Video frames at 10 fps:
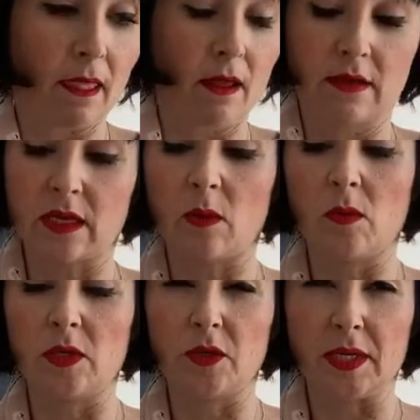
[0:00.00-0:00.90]
Is that what
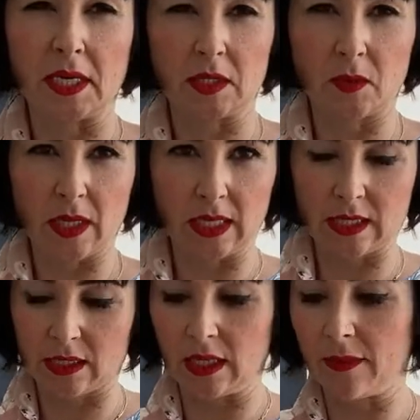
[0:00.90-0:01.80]
we're doing next week,
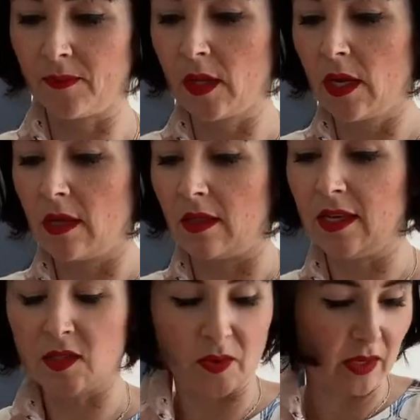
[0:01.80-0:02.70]
isn't it?
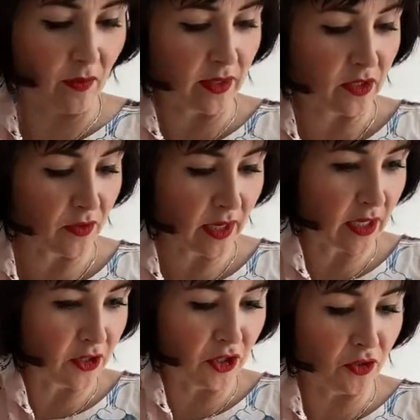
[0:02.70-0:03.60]
This week we're doing our
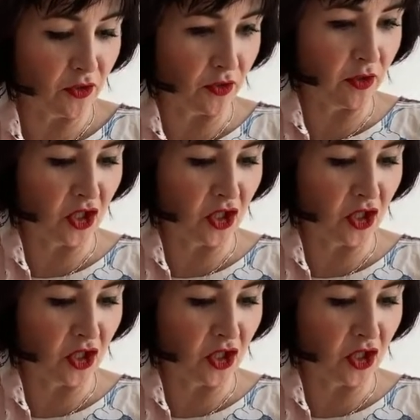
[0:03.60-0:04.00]
new